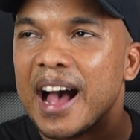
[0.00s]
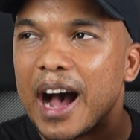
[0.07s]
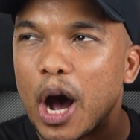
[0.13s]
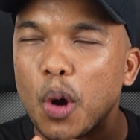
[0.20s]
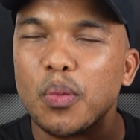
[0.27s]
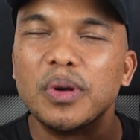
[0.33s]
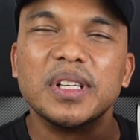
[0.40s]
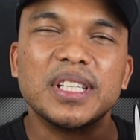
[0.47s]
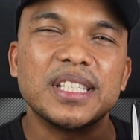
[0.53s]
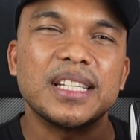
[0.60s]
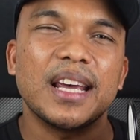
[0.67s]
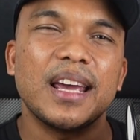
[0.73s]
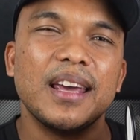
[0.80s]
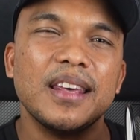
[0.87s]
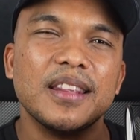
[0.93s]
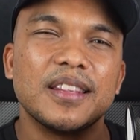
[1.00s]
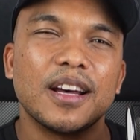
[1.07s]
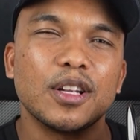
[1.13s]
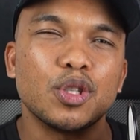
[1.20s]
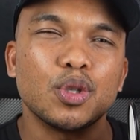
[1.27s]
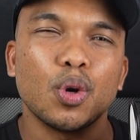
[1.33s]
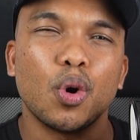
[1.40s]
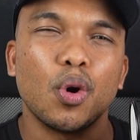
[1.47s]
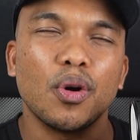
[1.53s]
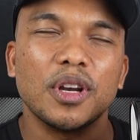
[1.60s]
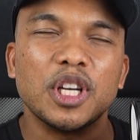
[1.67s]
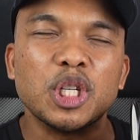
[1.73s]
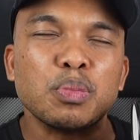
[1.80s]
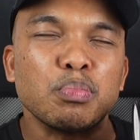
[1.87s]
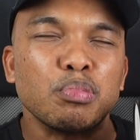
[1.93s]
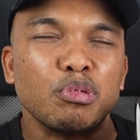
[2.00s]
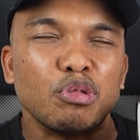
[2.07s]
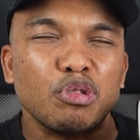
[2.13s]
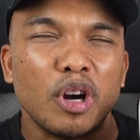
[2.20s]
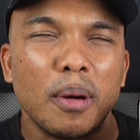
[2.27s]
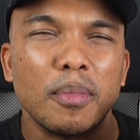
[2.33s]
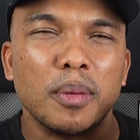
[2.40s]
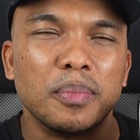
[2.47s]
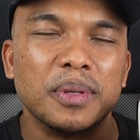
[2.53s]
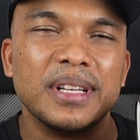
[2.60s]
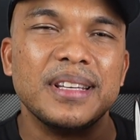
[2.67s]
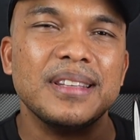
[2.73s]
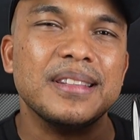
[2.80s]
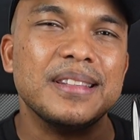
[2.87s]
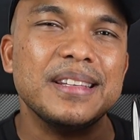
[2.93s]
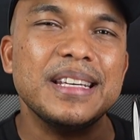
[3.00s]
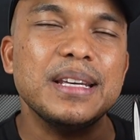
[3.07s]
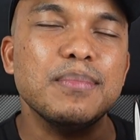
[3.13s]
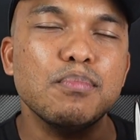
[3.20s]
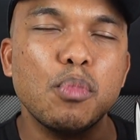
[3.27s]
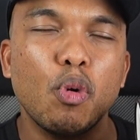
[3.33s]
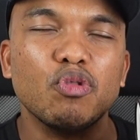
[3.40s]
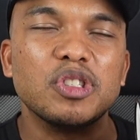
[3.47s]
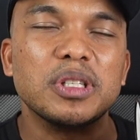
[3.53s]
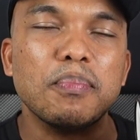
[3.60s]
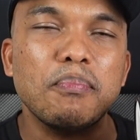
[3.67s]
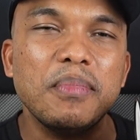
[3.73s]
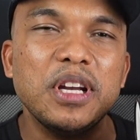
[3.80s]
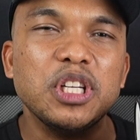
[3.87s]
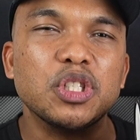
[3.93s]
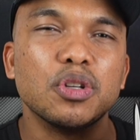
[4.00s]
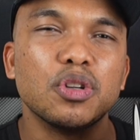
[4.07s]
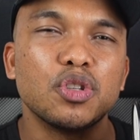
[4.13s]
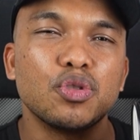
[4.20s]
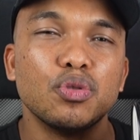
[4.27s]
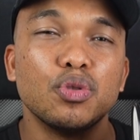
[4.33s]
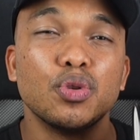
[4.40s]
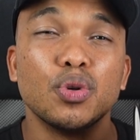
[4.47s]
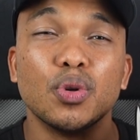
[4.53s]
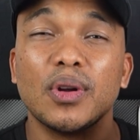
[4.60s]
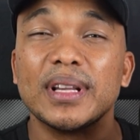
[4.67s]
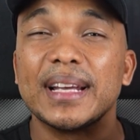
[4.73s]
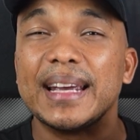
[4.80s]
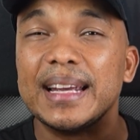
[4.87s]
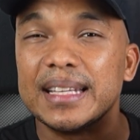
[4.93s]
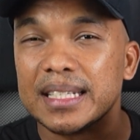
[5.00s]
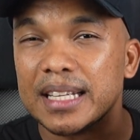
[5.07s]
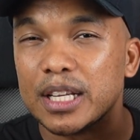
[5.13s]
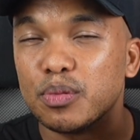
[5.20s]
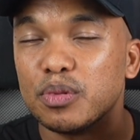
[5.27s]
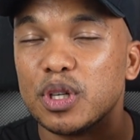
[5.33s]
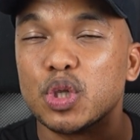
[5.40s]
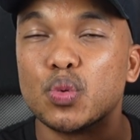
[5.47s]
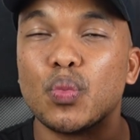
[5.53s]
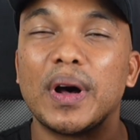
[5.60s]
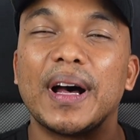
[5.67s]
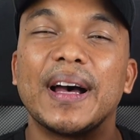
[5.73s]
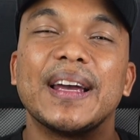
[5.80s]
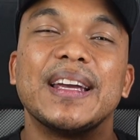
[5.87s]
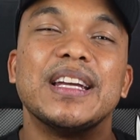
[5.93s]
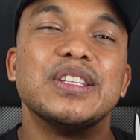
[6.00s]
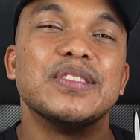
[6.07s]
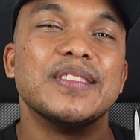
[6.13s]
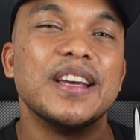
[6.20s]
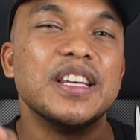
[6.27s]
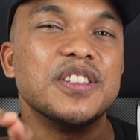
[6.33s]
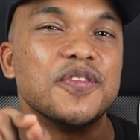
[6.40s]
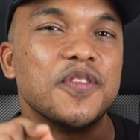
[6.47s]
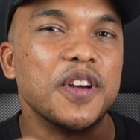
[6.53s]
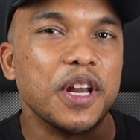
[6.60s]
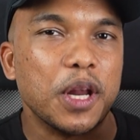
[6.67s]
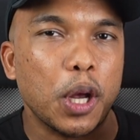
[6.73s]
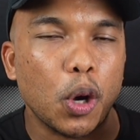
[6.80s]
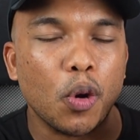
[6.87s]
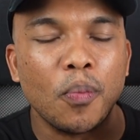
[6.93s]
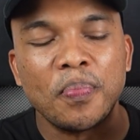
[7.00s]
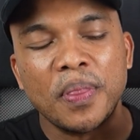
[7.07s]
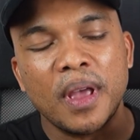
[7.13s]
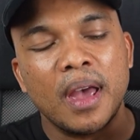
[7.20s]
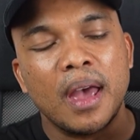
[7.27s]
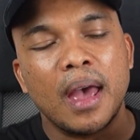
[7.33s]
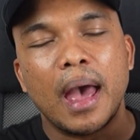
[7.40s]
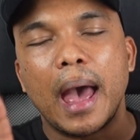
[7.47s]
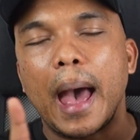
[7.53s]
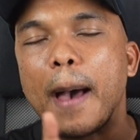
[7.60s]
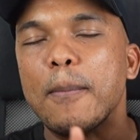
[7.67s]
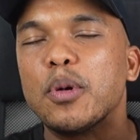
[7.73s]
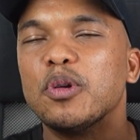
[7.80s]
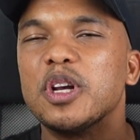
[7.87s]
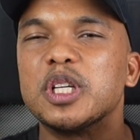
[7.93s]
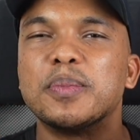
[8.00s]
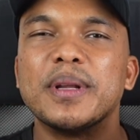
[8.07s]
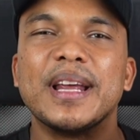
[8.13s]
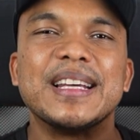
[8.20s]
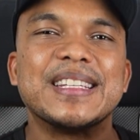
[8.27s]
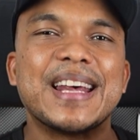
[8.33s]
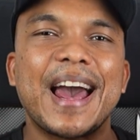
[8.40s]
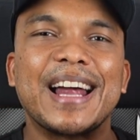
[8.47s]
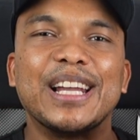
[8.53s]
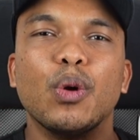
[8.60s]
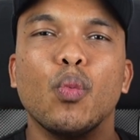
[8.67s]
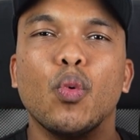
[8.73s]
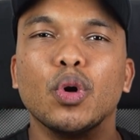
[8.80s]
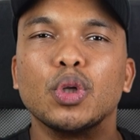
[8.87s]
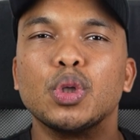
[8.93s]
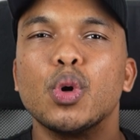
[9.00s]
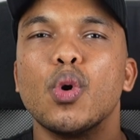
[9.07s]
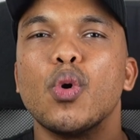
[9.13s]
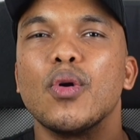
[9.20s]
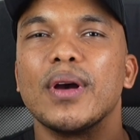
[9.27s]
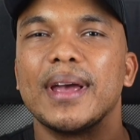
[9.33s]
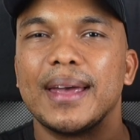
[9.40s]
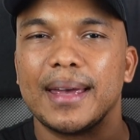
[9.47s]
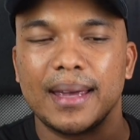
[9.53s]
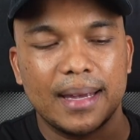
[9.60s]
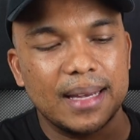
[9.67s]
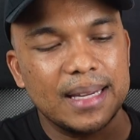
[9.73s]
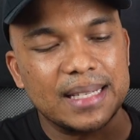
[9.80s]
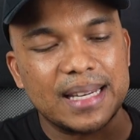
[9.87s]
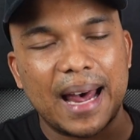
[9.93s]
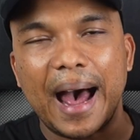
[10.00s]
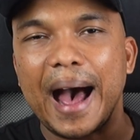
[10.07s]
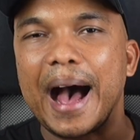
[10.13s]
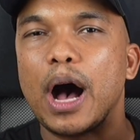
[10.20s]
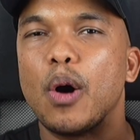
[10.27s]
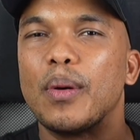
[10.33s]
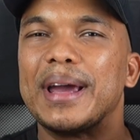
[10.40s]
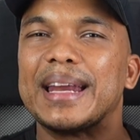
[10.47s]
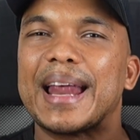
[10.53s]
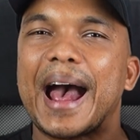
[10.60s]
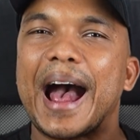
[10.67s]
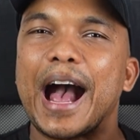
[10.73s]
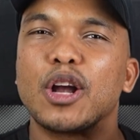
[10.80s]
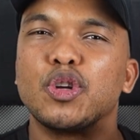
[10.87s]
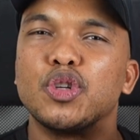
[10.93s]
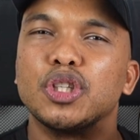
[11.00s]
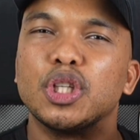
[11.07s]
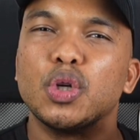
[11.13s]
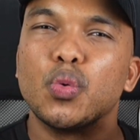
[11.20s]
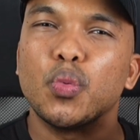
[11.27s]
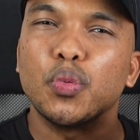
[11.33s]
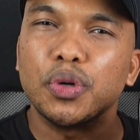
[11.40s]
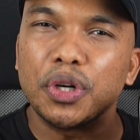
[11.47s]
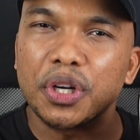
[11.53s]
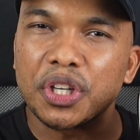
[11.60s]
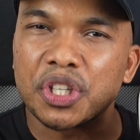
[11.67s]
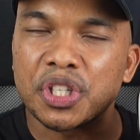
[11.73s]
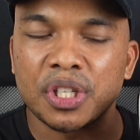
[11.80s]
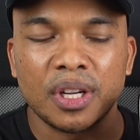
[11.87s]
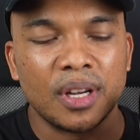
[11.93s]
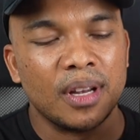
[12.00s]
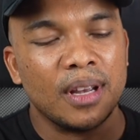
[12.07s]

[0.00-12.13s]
I will say that Tor is probably the most misunderstood tool on the internet, which is why in today's video, I'm going to explain exactly what Tor is, how it actually works,